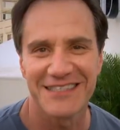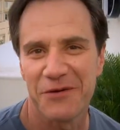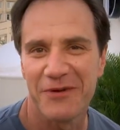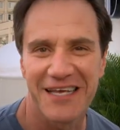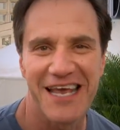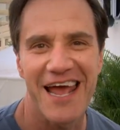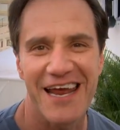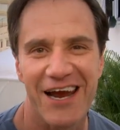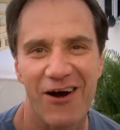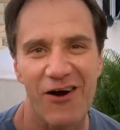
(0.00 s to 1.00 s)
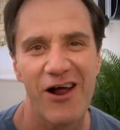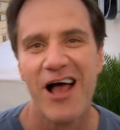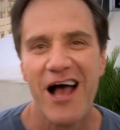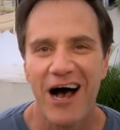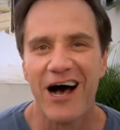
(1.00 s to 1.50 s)
Tim Dekay here.
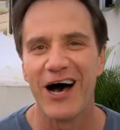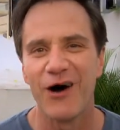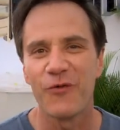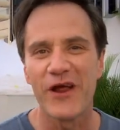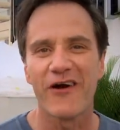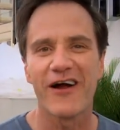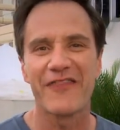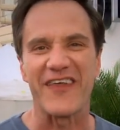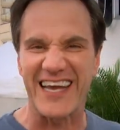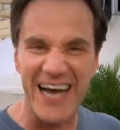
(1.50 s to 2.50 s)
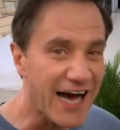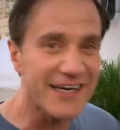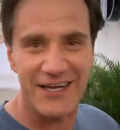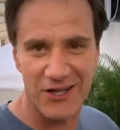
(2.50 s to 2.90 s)
We are at the Cotton